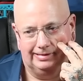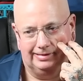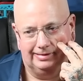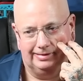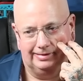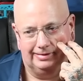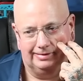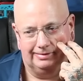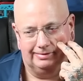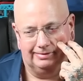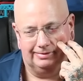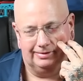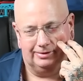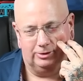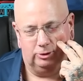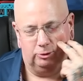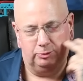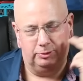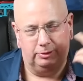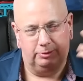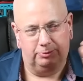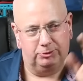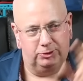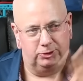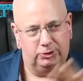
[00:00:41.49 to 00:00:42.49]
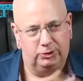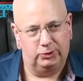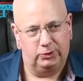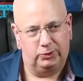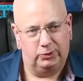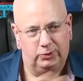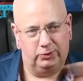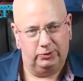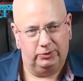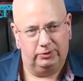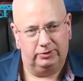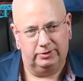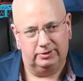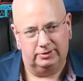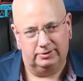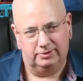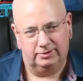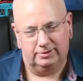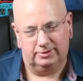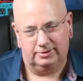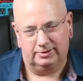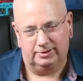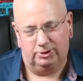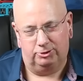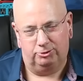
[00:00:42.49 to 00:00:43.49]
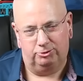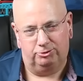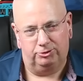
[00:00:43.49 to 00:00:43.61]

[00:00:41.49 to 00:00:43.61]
You know, you open up the door and the snow